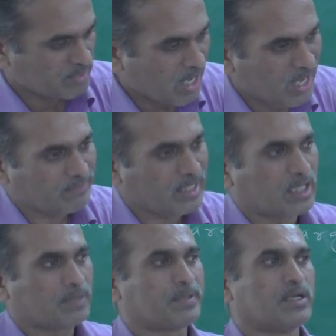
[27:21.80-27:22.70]

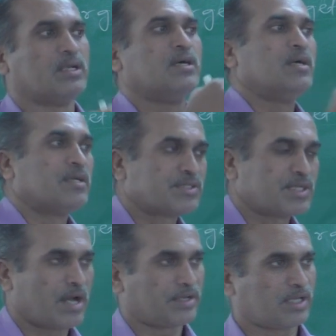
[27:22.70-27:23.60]
available
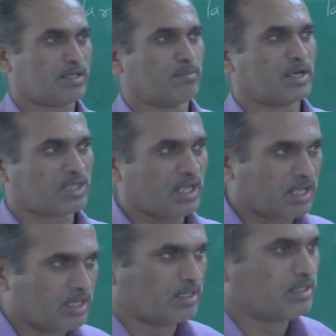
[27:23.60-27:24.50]
starting
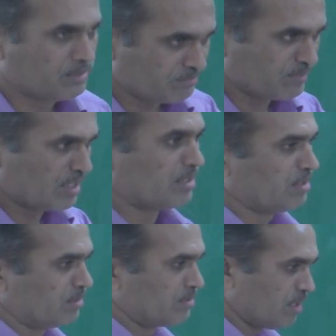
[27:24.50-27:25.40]
material
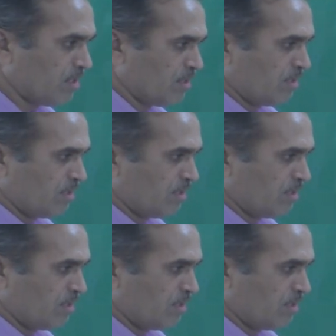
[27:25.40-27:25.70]
in the